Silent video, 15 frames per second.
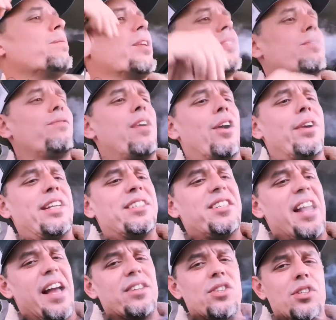a very
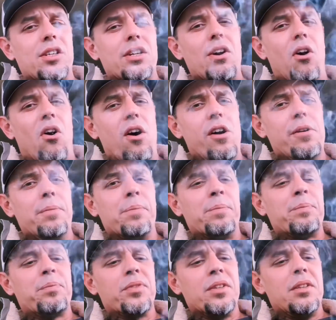dense cigar.
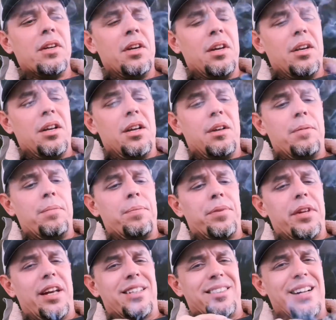
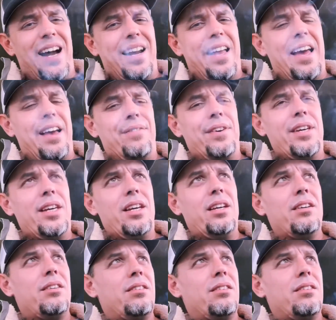It's not heavy,